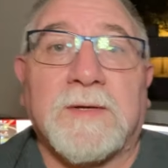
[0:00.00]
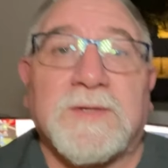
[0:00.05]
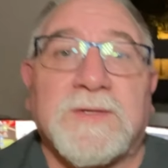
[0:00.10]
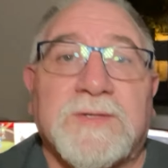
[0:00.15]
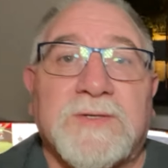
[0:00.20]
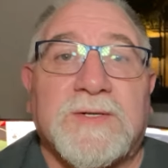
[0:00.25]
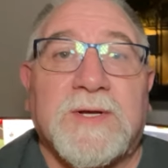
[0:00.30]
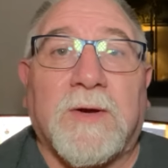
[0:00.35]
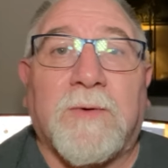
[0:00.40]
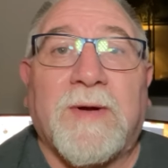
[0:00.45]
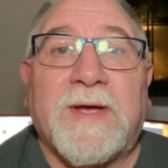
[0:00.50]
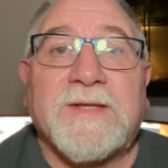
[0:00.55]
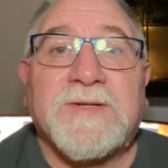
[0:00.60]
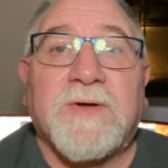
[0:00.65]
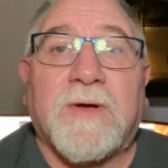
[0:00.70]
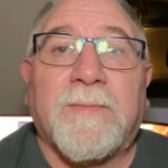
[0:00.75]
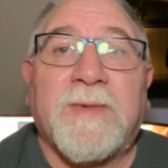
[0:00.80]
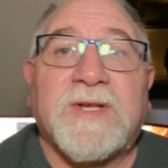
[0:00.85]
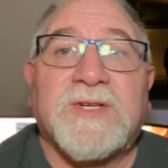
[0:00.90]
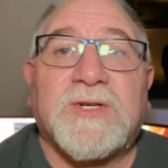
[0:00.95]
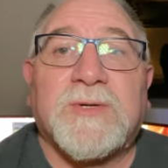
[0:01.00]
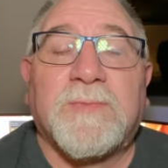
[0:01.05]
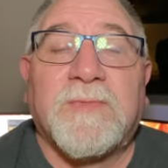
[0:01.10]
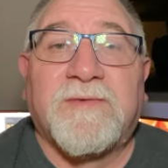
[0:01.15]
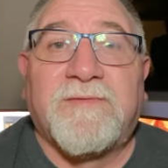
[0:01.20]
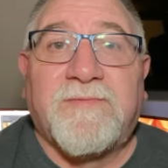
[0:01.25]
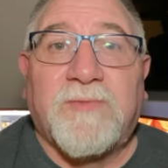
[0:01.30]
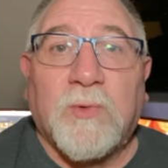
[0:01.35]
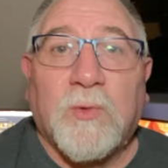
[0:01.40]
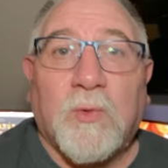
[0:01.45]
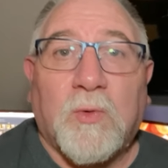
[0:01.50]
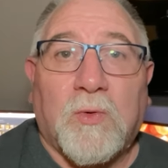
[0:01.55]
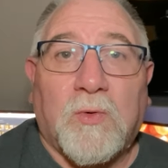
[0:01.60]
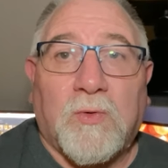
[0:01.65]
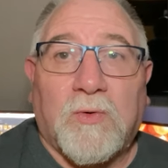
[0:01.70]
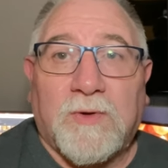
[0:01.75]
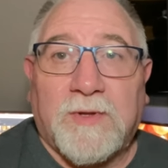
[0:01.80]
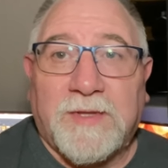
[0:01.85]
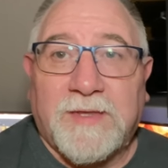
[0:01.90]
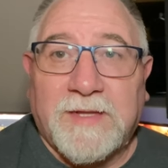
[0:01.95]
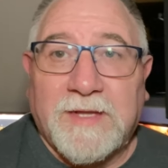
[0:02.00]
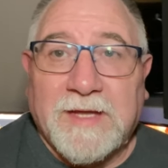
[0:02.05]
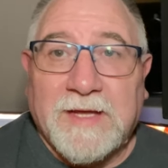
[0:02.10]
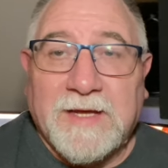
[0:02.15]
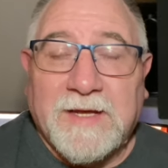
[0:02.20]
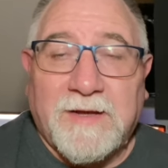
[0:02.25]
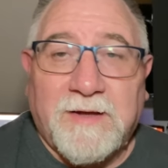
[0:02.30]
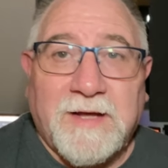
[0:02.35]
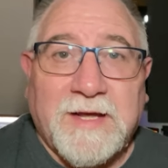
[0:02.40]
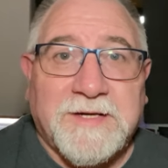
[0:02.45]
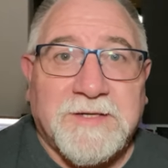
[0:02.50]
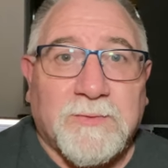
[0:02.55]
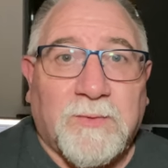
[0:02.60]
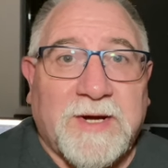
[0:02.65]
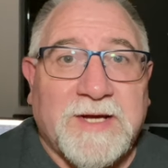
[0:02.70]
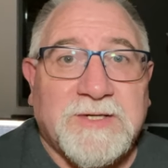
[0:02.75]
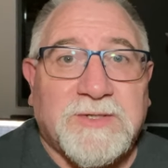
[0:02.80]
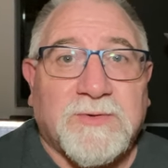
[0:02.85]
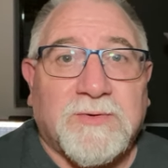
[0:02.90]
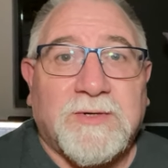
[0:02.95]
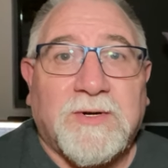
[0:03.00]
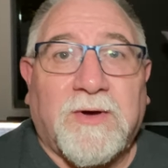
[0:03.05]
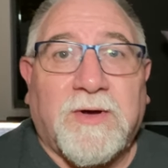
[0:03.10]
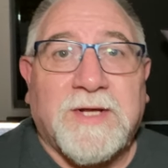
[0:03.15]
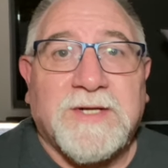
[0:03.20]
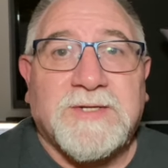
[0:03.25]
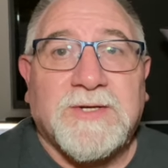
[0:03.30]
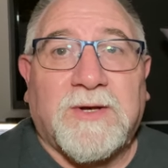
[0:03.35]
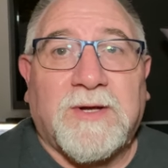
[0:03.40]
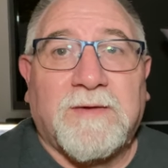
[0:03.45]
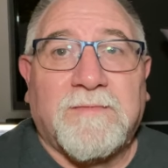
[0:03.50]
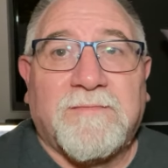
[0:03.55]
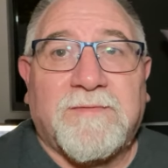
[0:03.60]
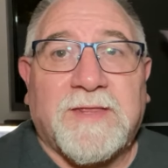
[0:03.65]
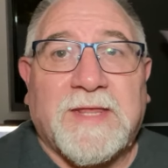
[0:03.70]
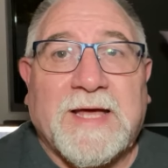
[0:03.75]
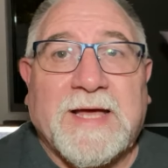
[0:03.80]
So as I mentioned before, uh, I had to wait till night time for the